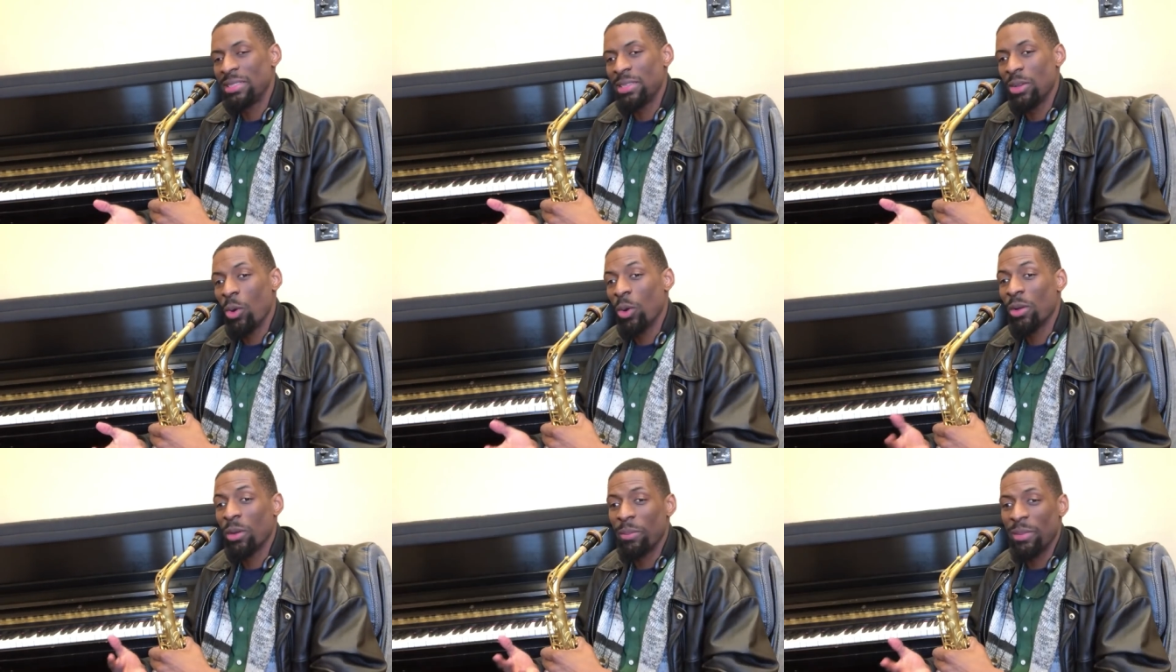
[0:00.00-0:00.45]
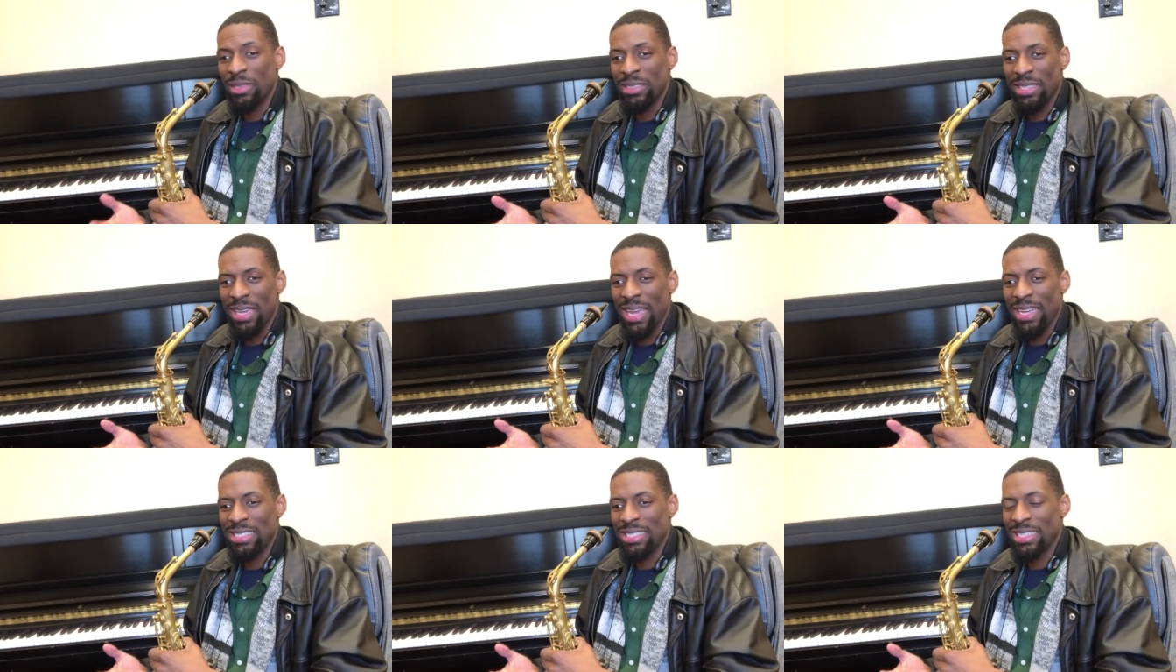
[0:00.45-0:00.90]

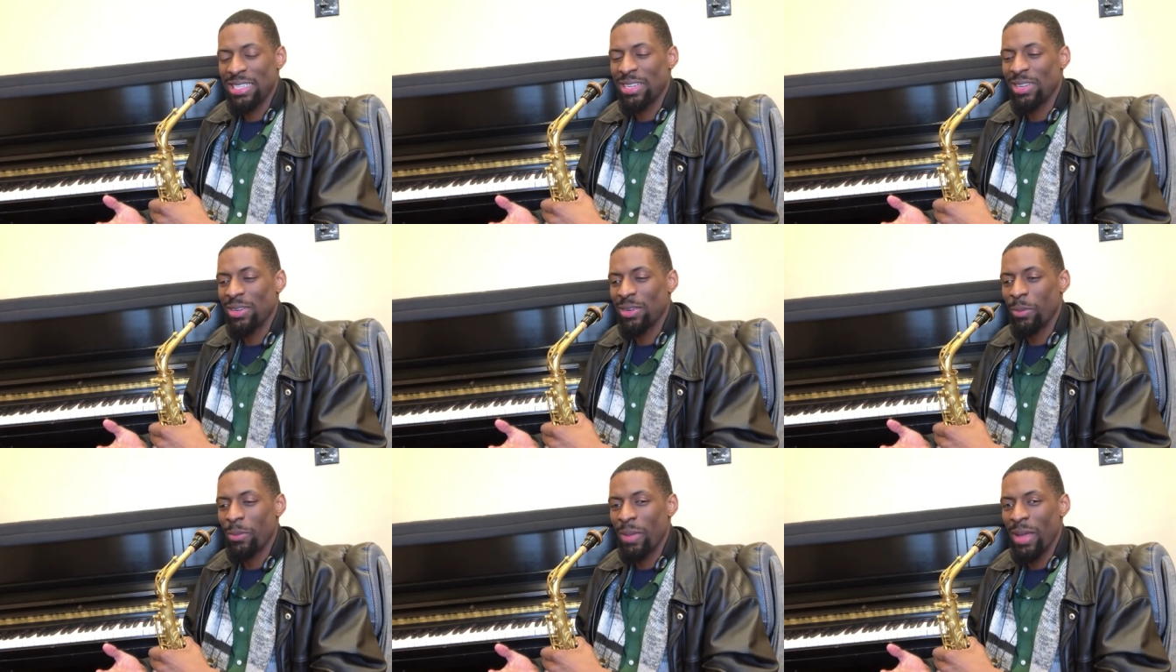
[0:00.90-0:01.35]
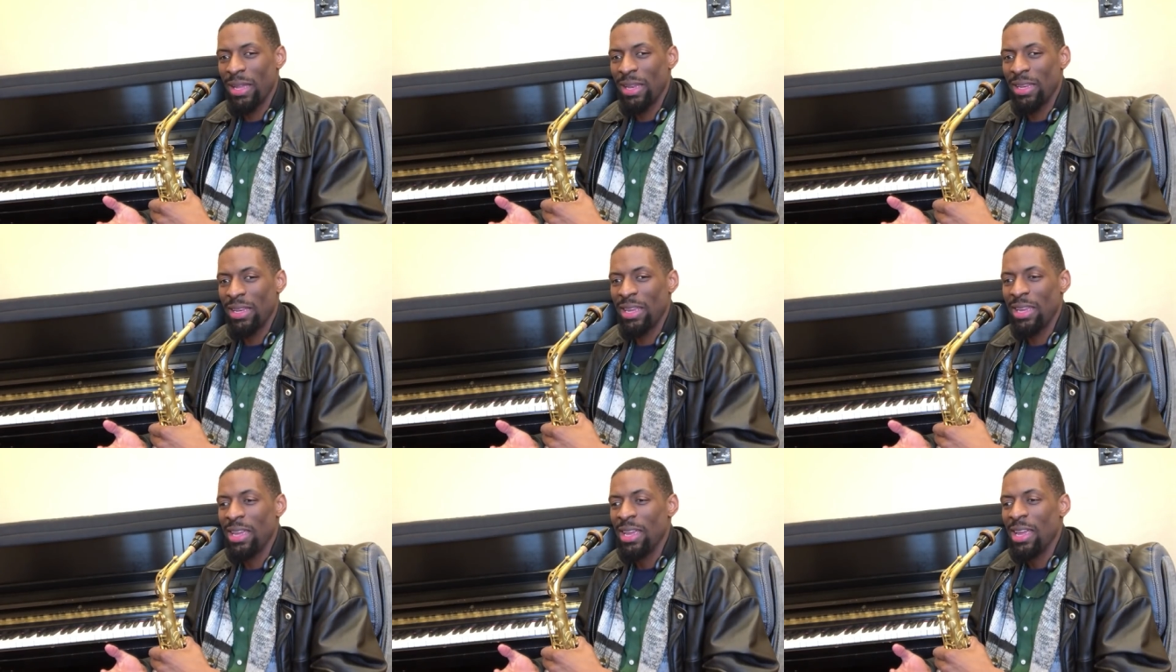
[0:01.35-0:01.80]
ornamentation on the
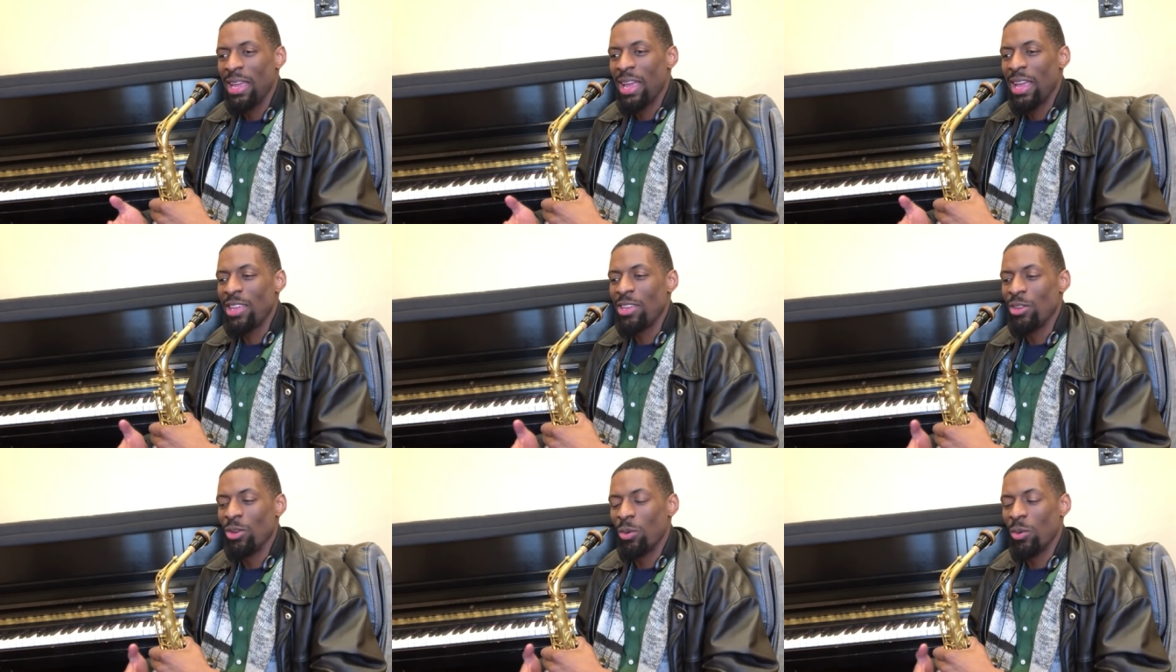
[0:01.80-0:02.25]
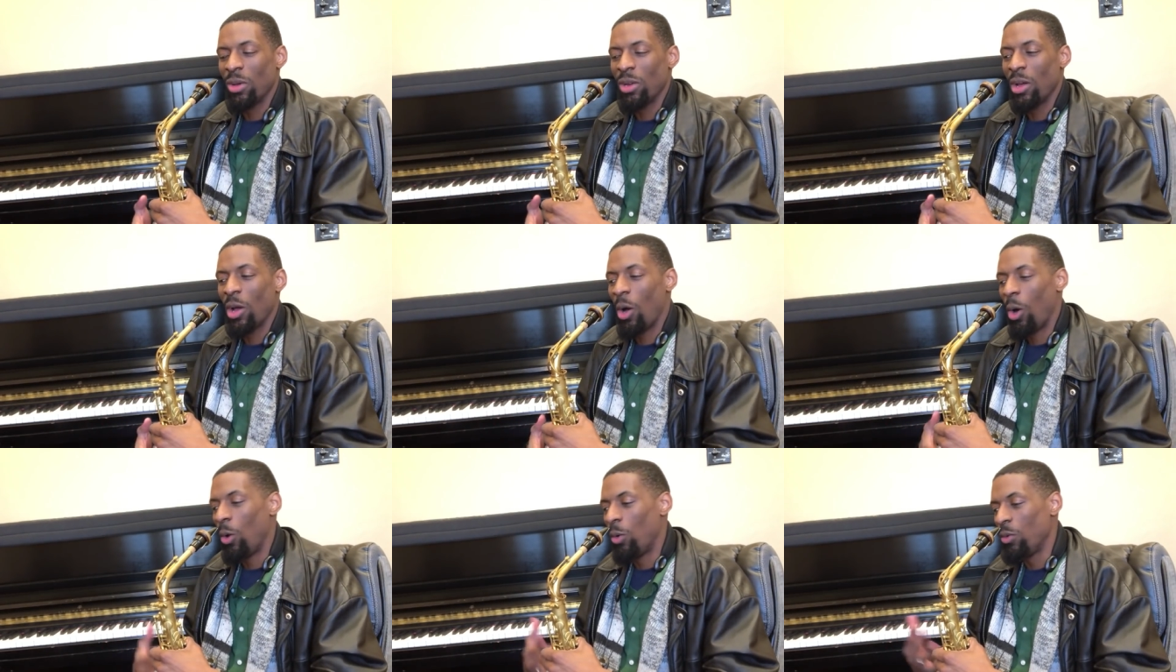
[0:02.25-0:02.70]
melody, and you don't want
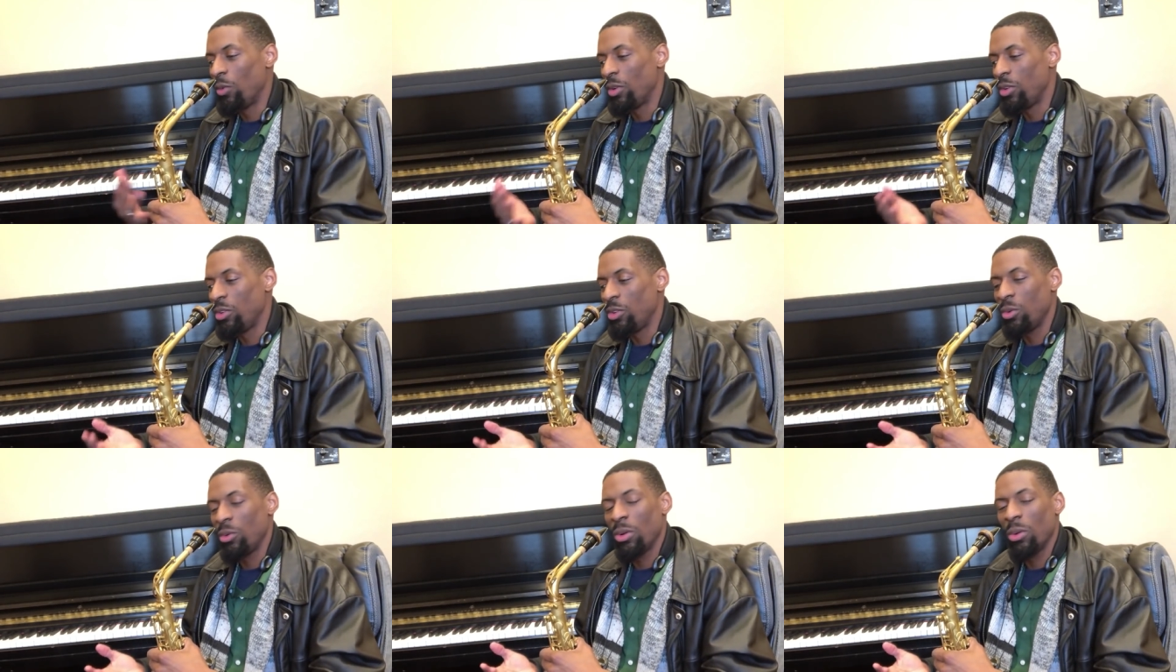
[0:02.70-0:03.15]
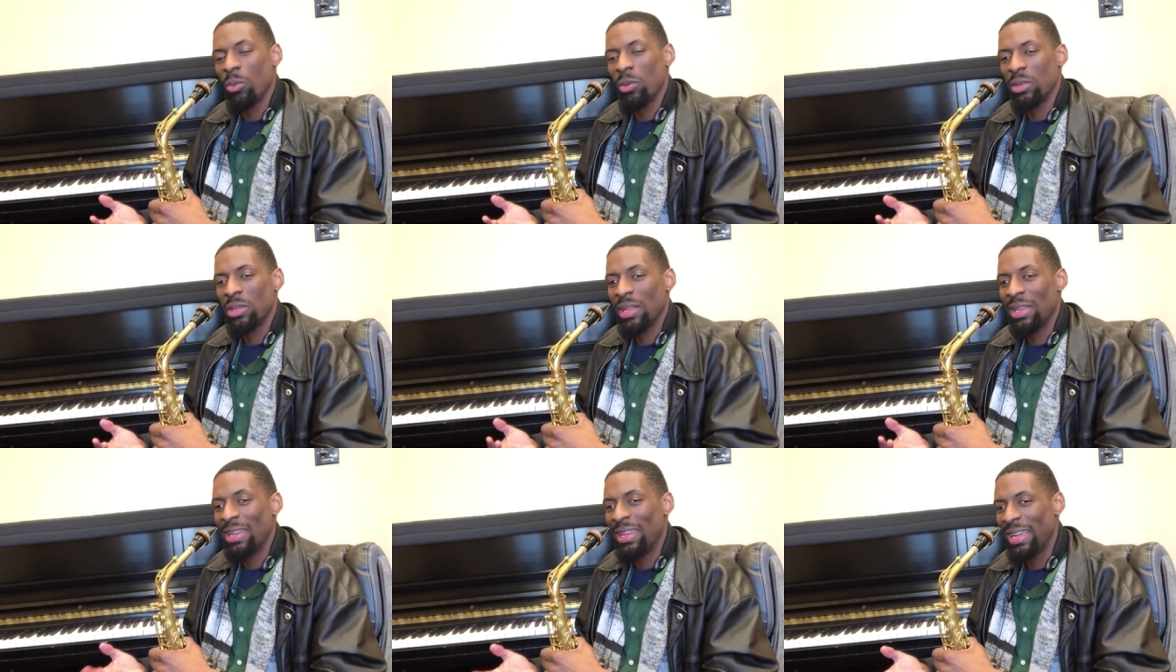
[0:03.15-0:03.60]
to overdo it
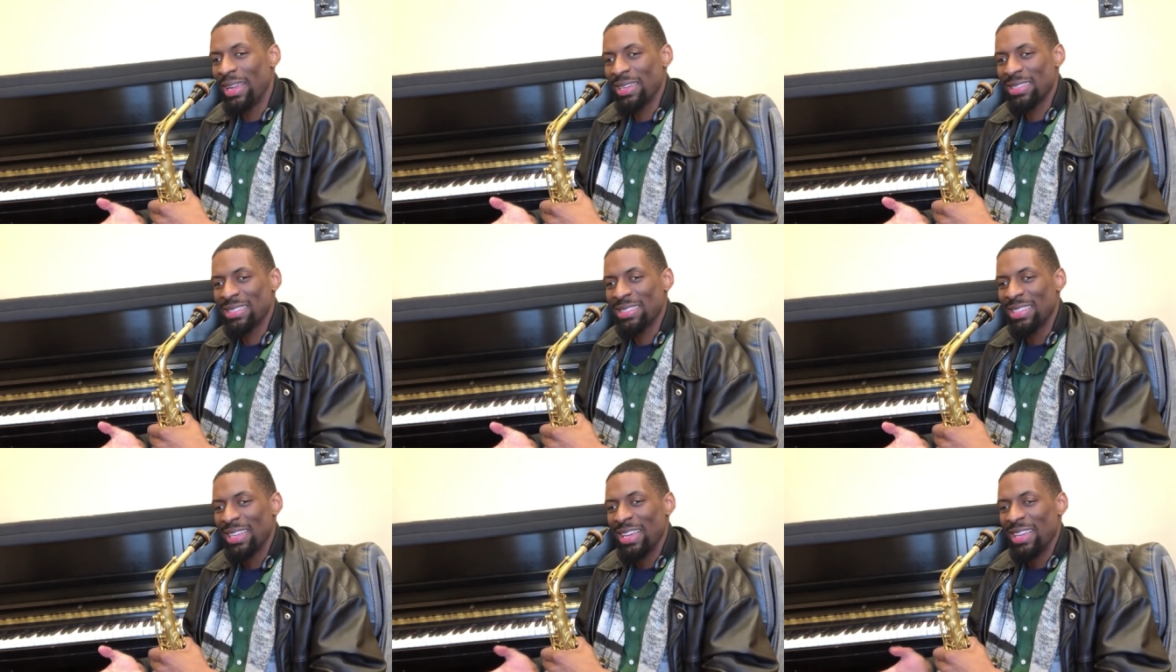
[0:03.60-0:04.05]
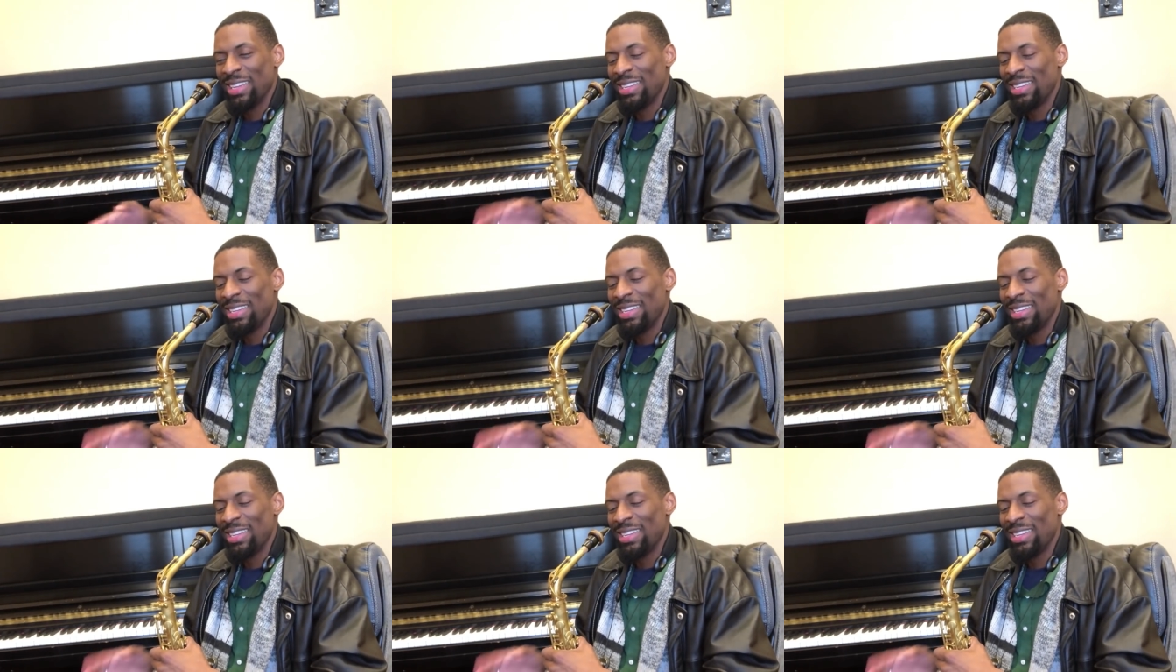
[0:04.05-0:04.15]
with the licks.